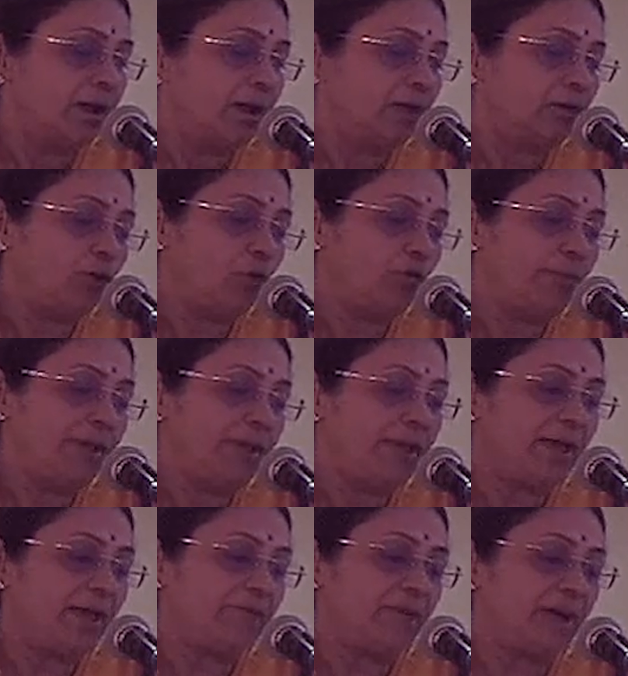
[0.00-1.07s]
a town may
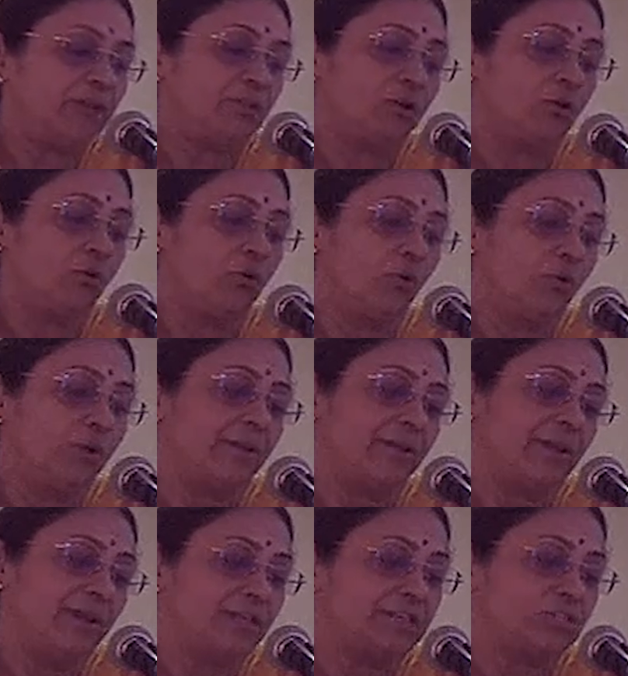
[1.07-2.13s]
have other old
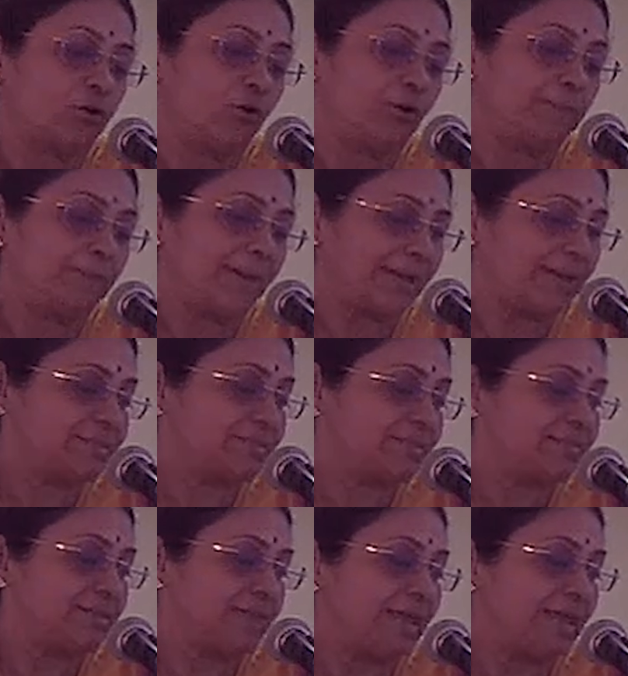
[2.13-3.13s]
relics or palaces,